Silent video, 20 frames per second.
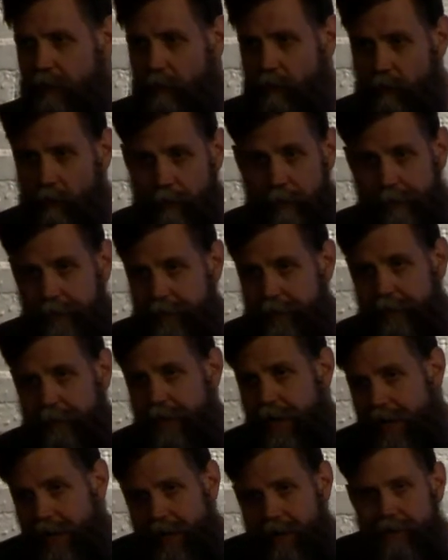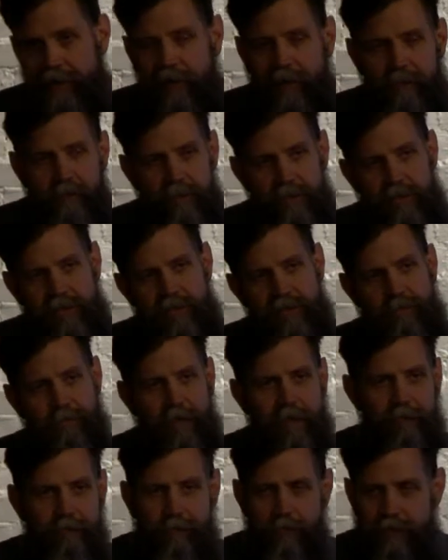Or, hey, I can leverage this in
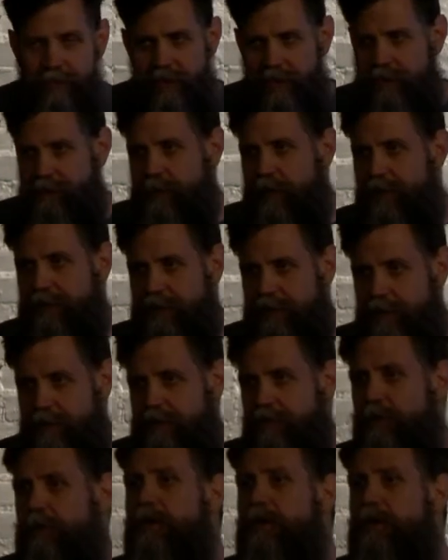my forensics process.